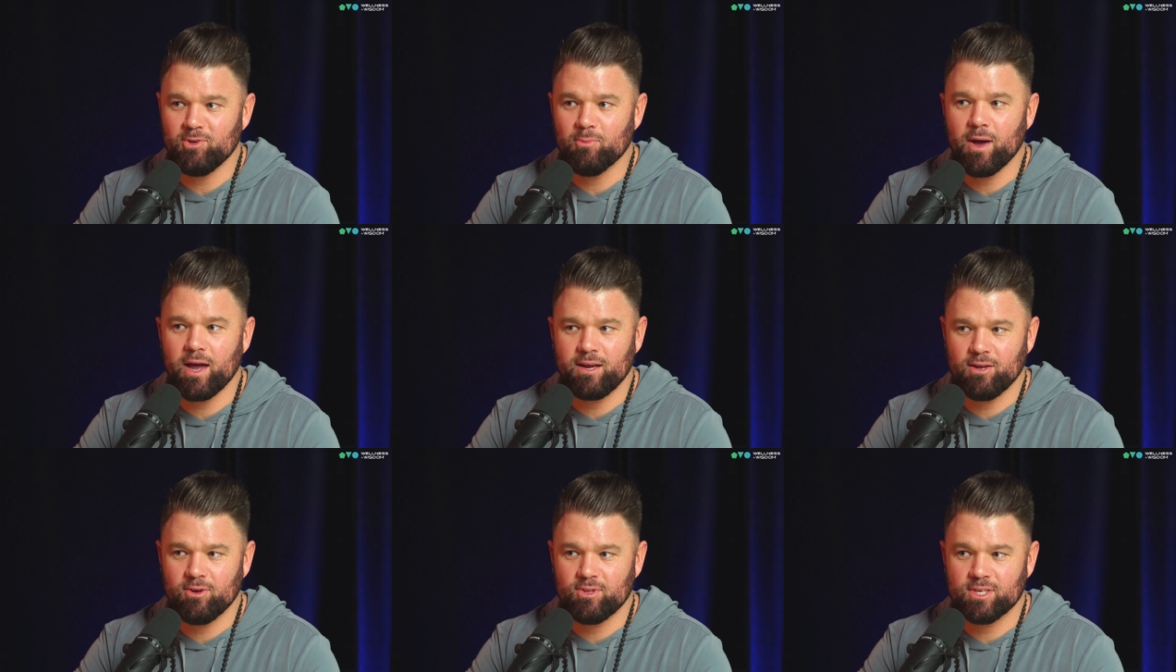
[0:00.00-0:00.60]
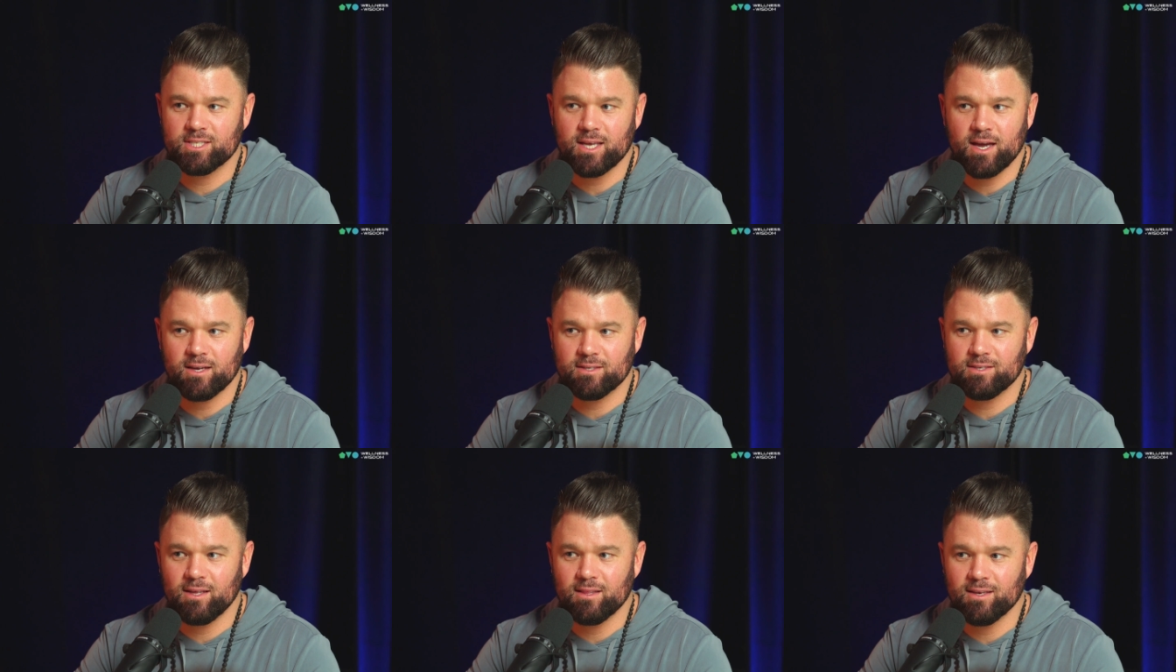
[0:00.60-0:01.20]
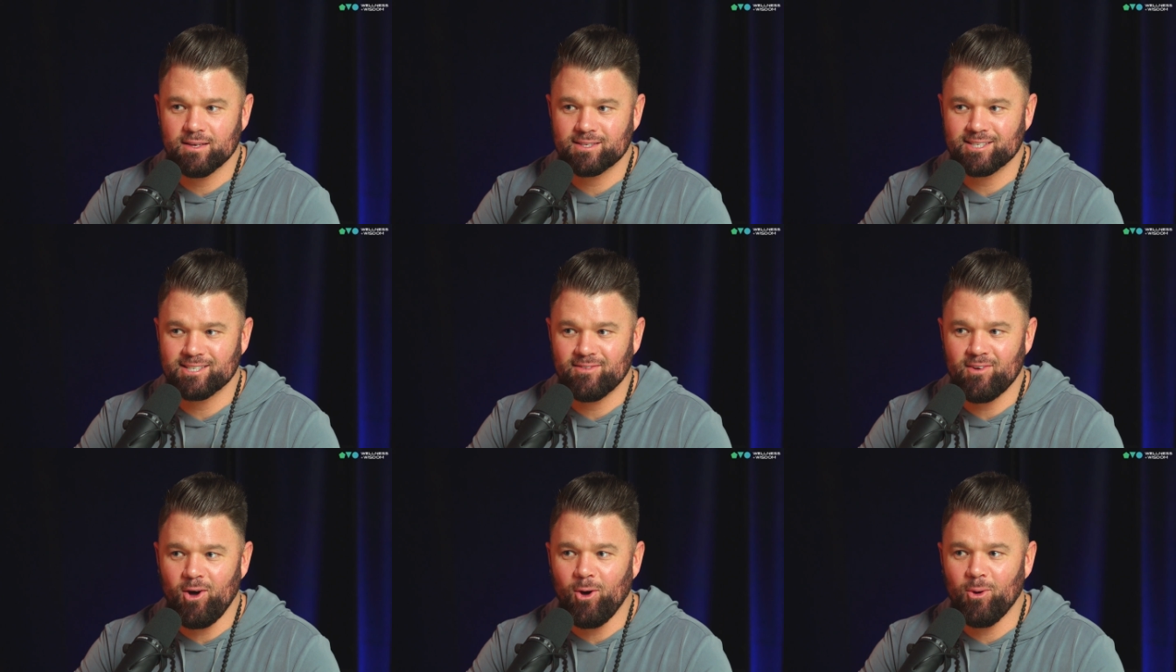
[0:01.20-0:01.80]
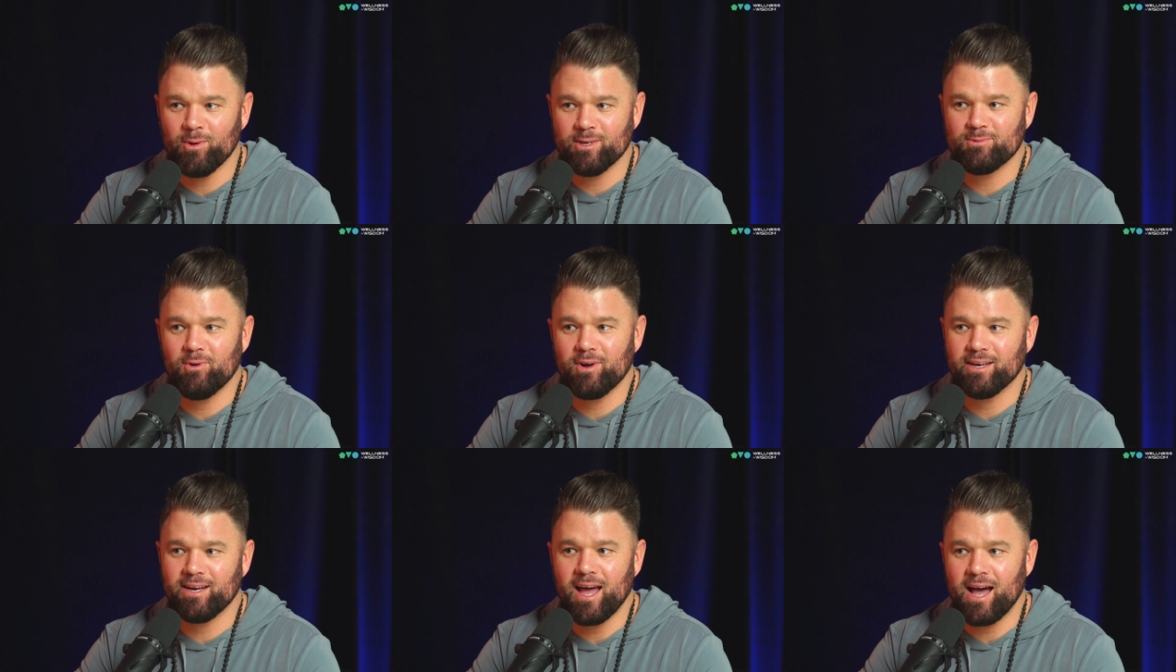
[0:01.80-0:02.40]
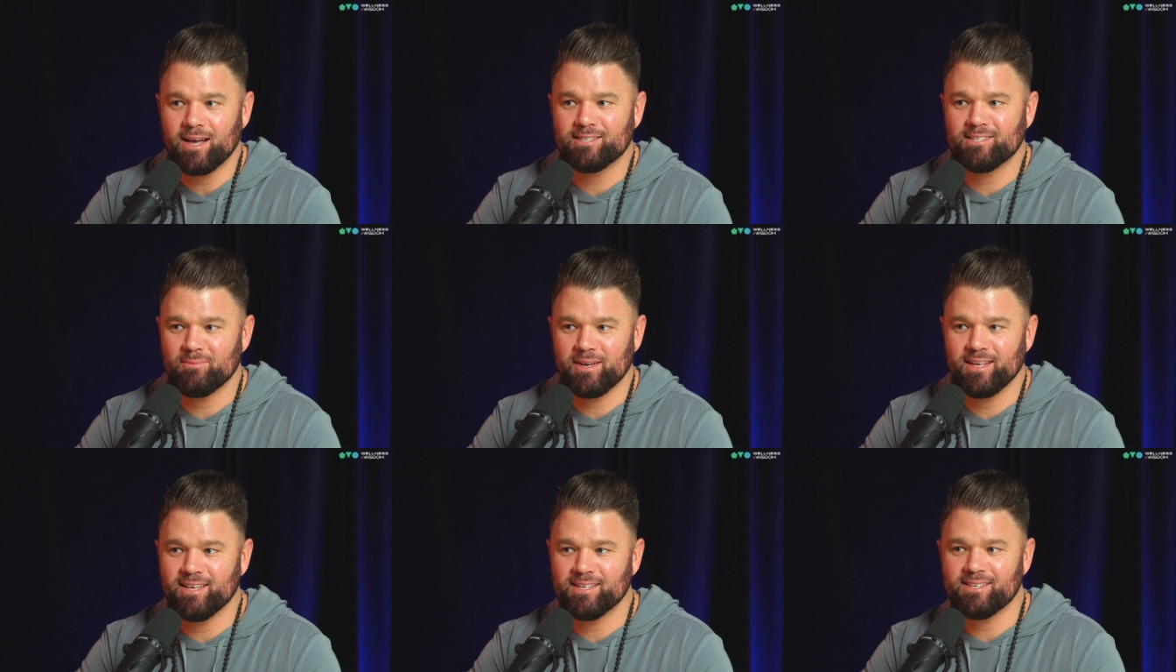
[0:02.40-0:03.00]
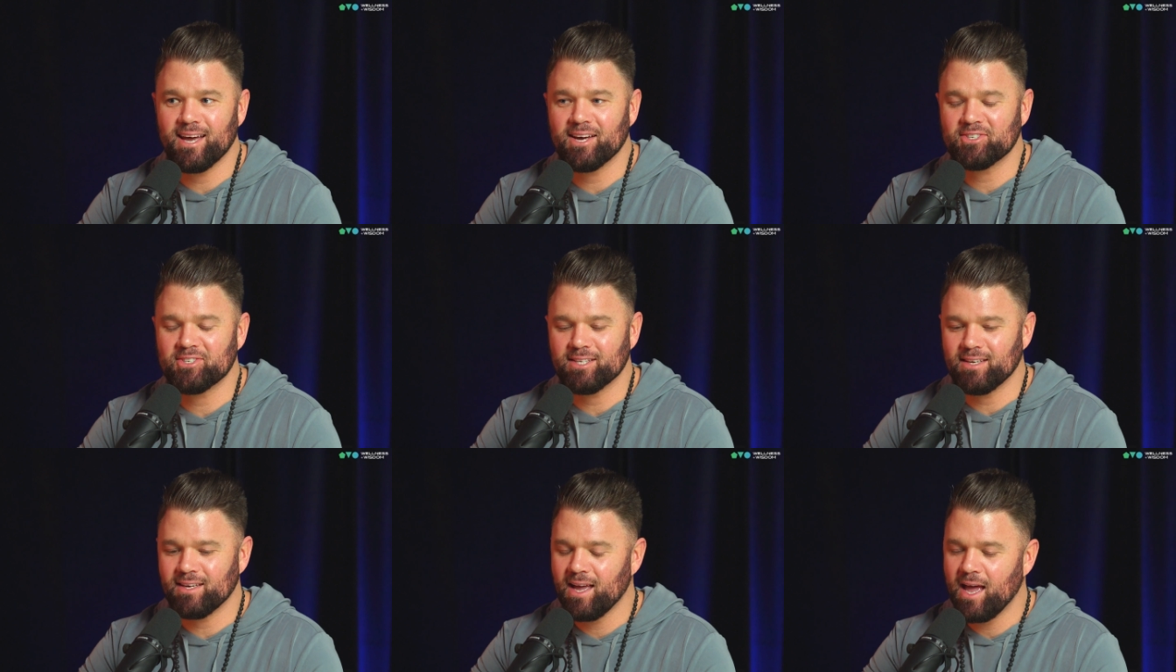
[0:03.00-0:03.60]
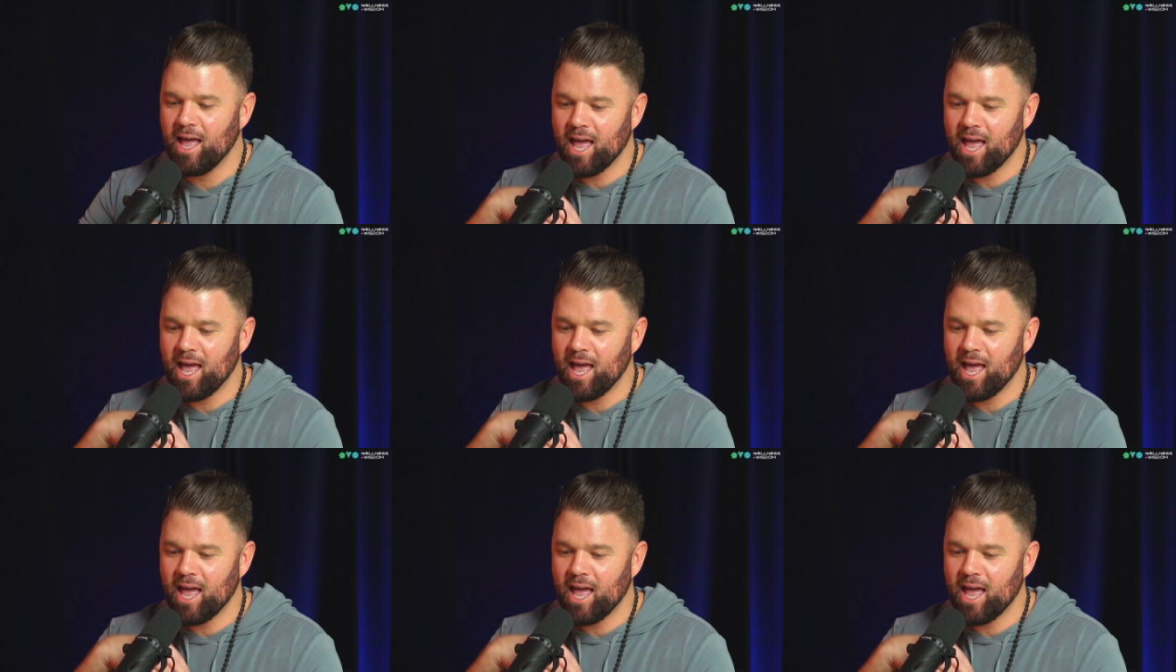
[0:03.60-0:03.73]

you might know the science on this because I've always wanted to ask somebody this actually,